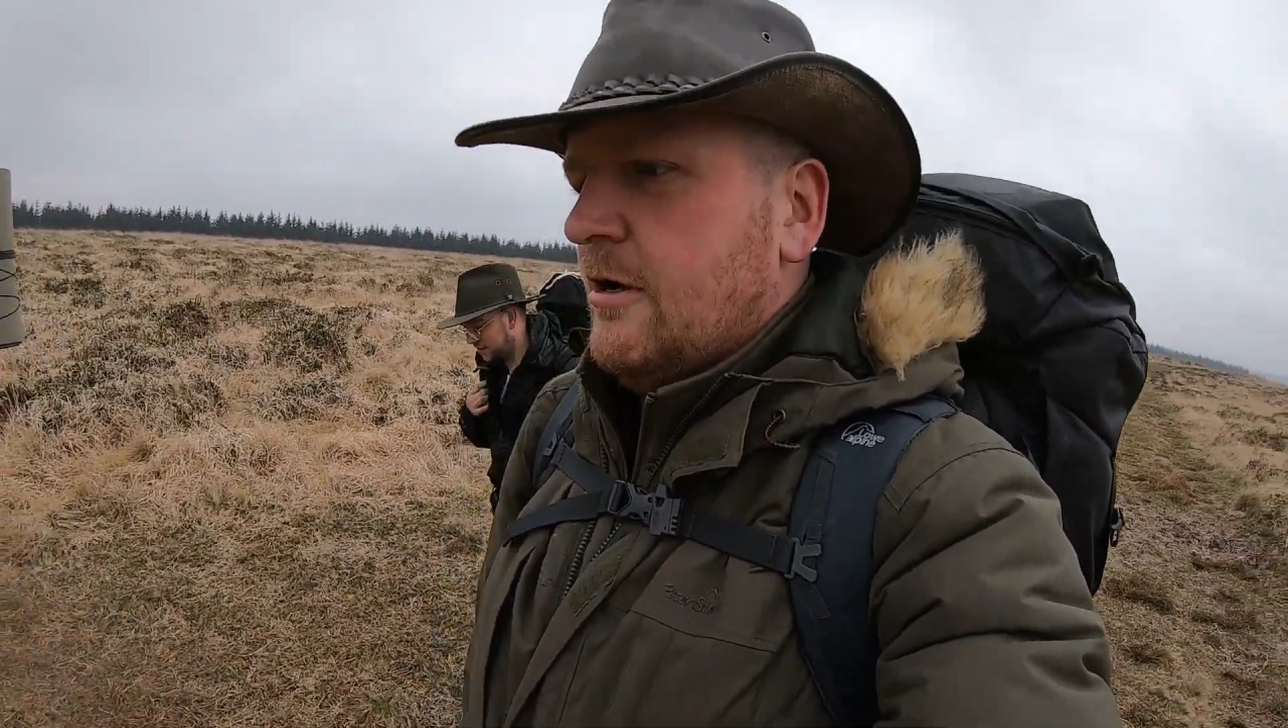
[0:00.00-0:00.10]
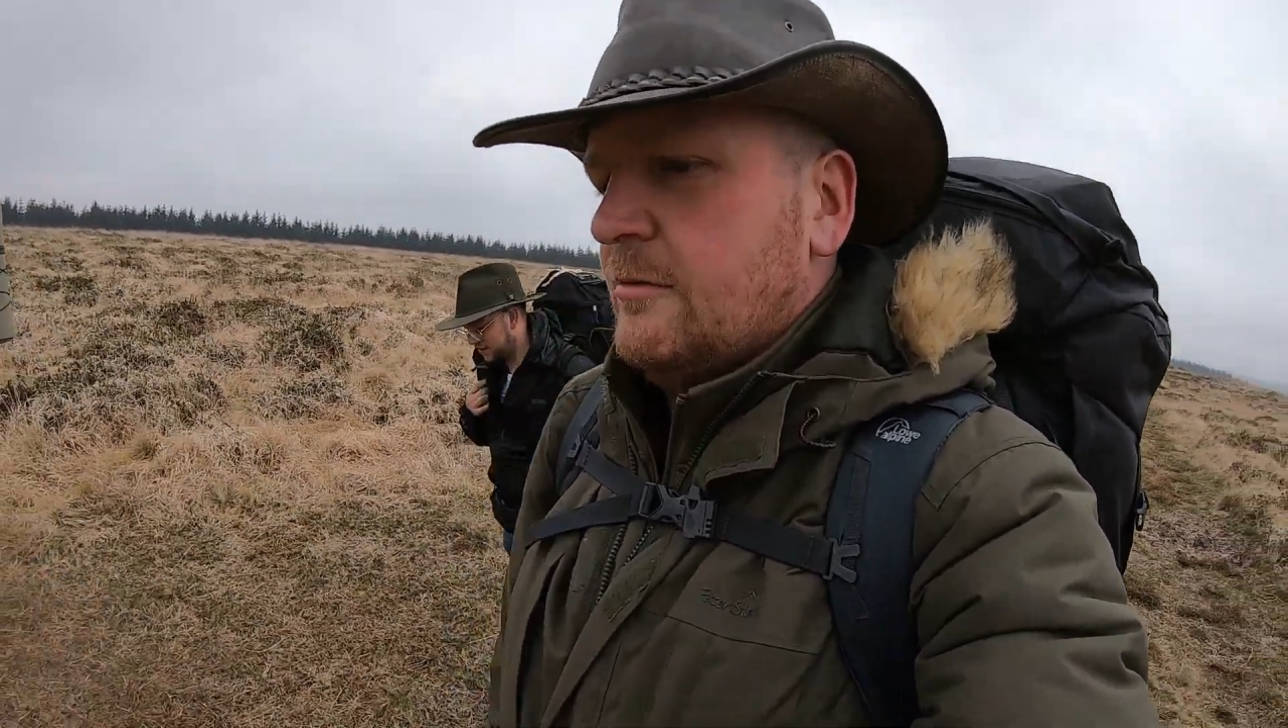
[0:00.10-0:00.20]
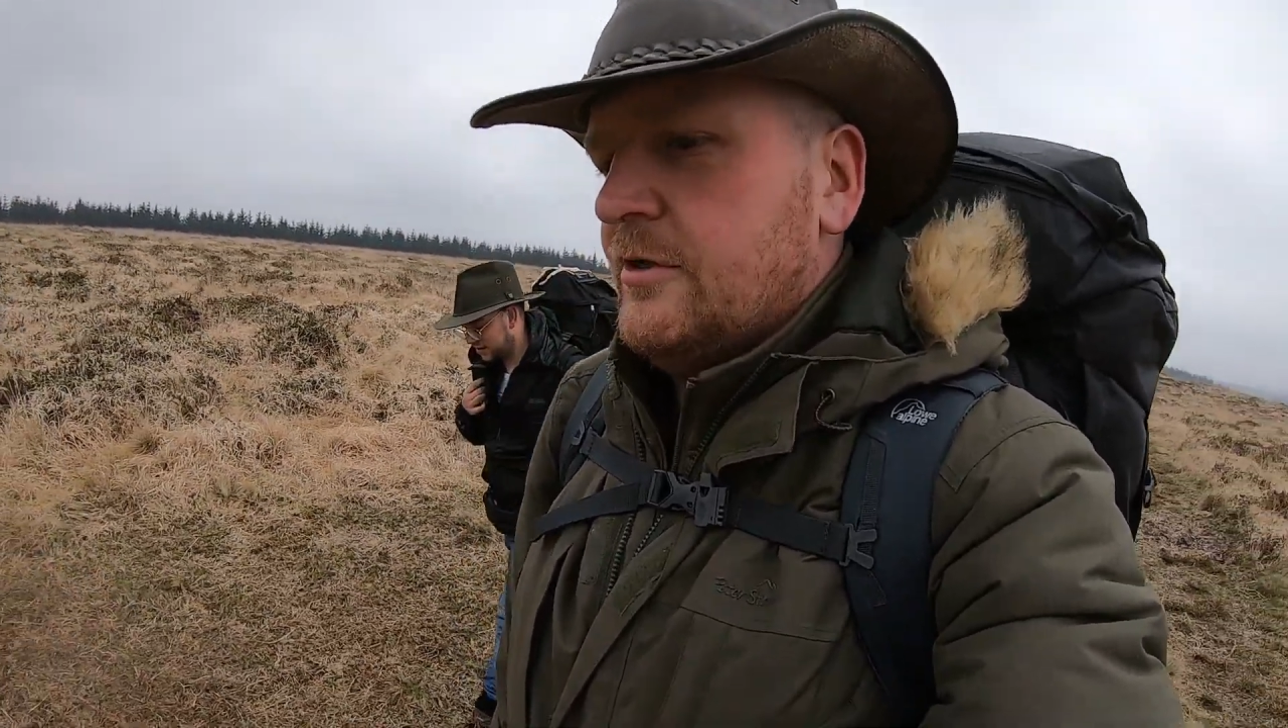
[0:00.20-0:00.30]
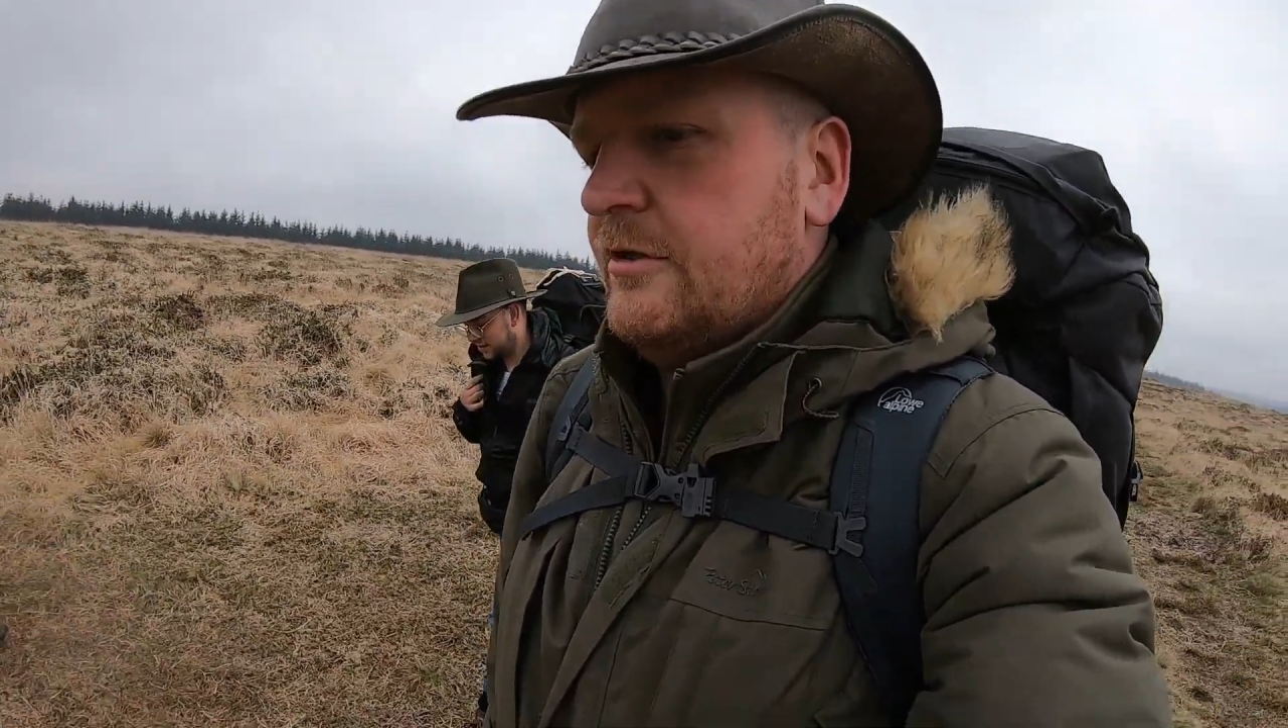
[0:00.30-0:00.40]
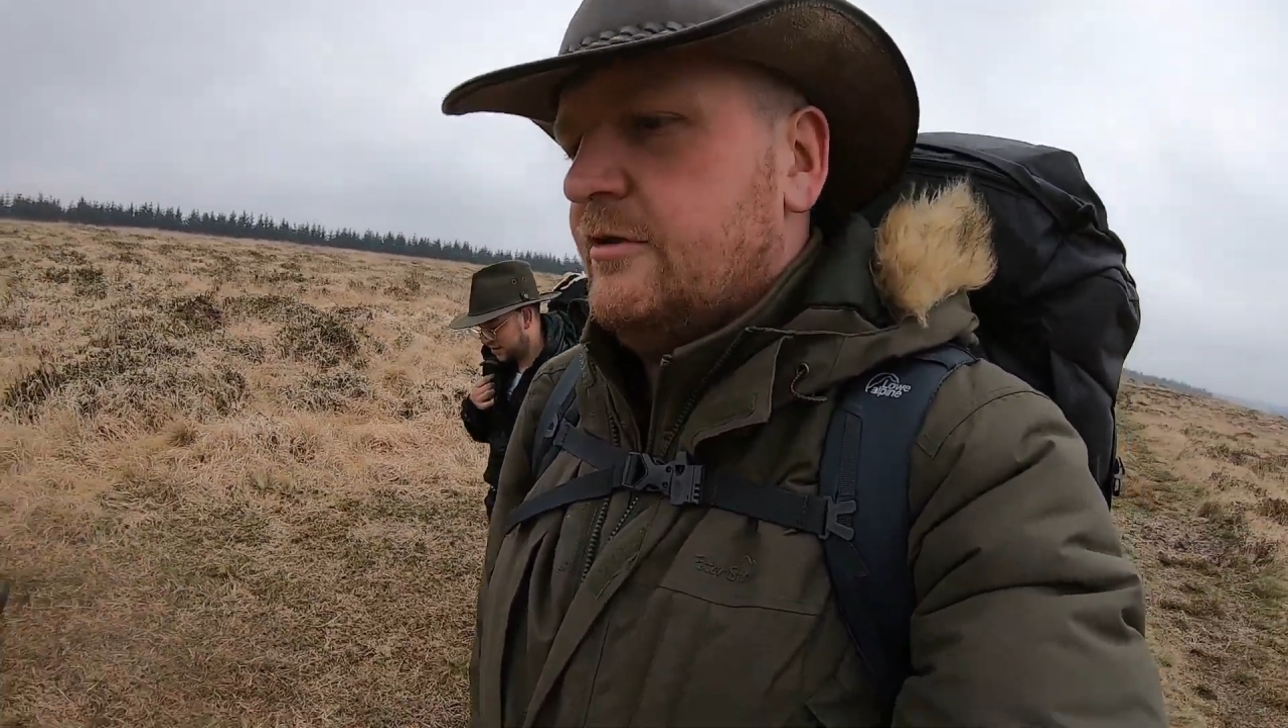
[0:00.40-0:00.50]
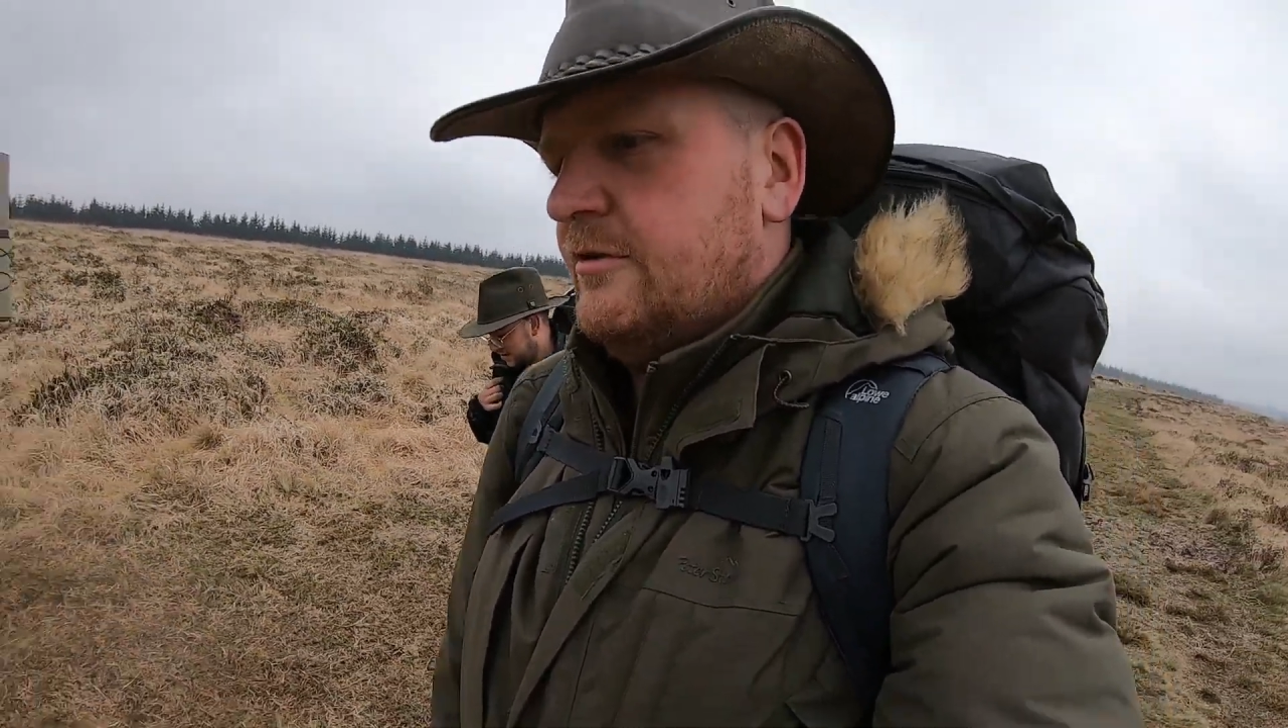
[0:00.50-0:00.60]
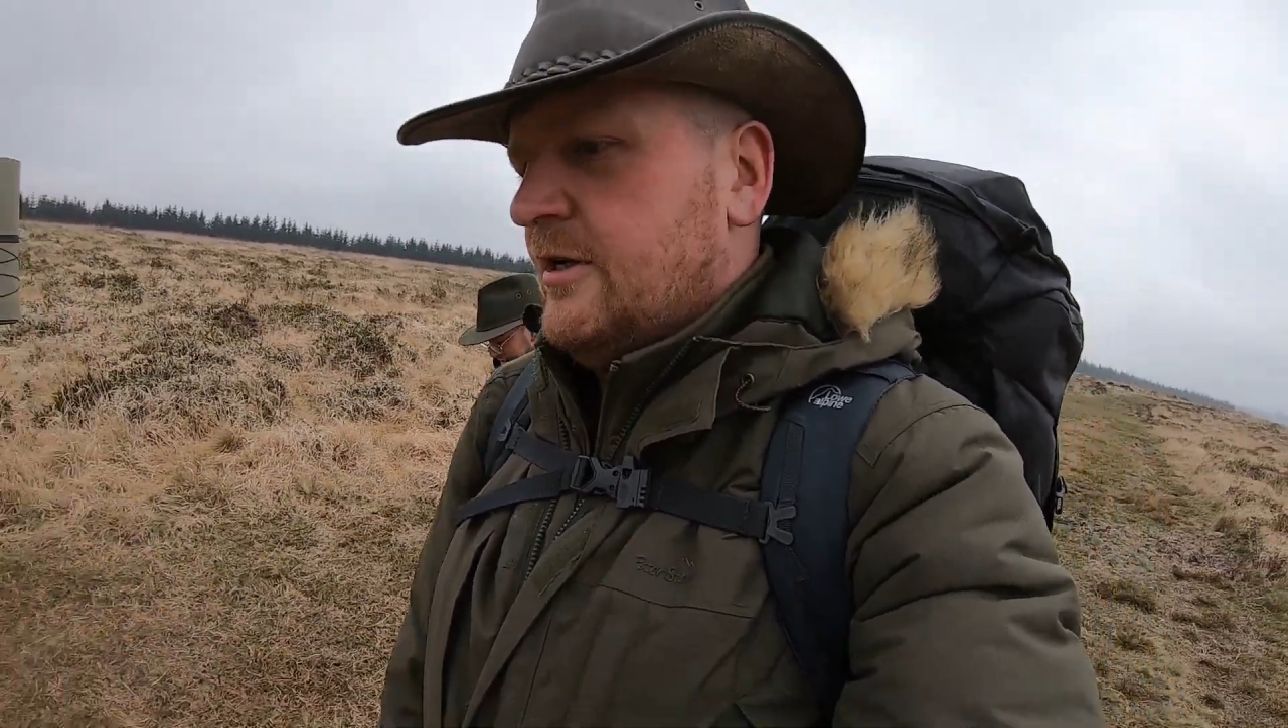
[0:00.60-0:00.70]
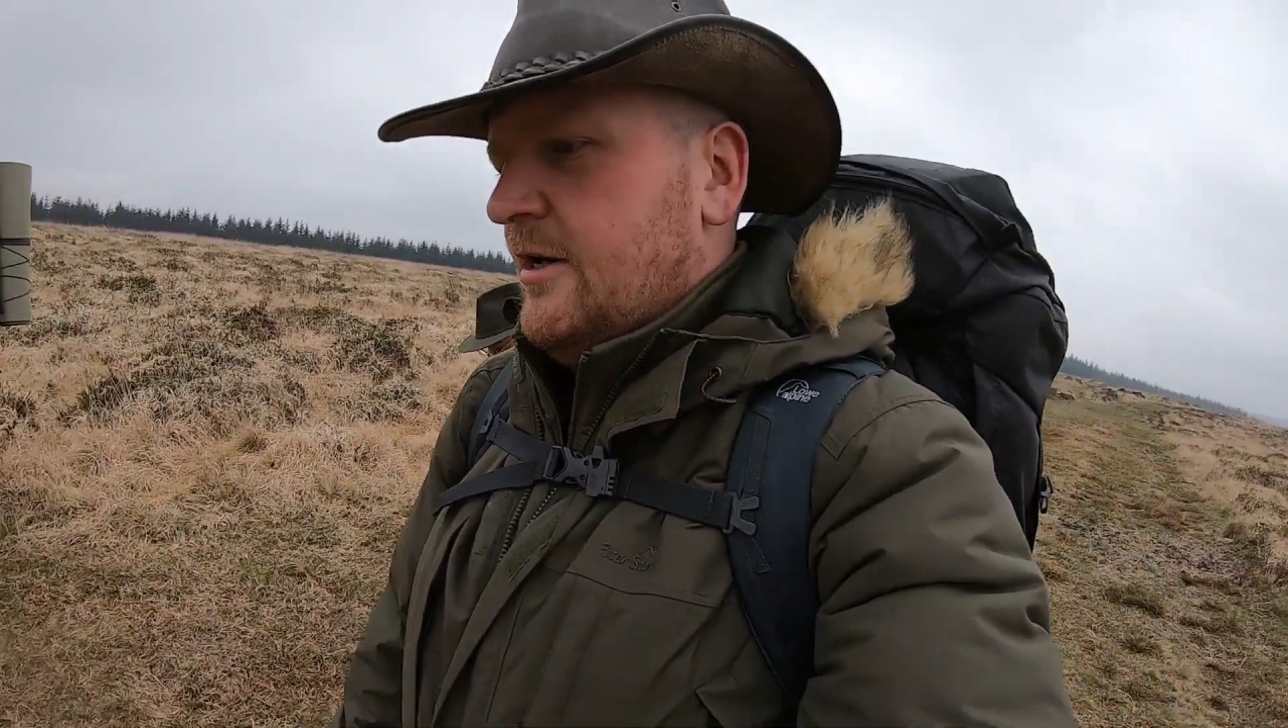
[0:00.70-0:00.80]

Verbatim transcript: home and